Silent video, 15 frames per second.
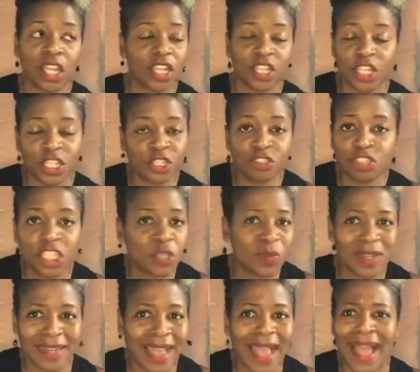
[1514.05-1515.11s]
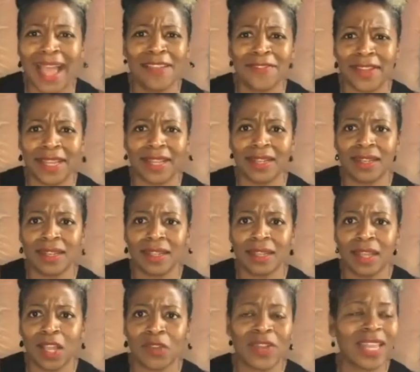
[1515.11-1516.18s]
You just wouldn't have it.
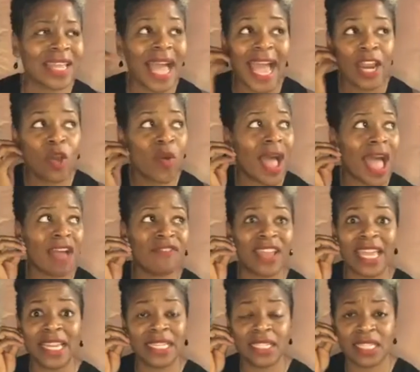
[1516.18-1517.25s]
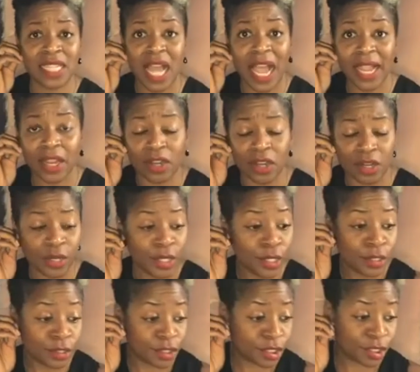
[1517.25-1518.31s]
Right? Like, I don't have any desire
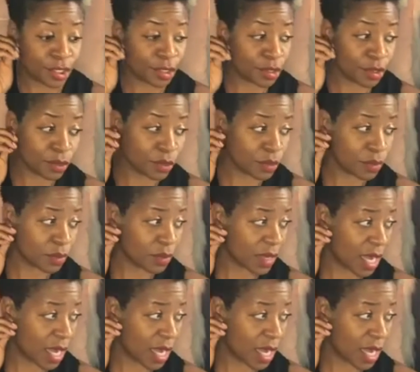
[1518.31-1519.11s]
to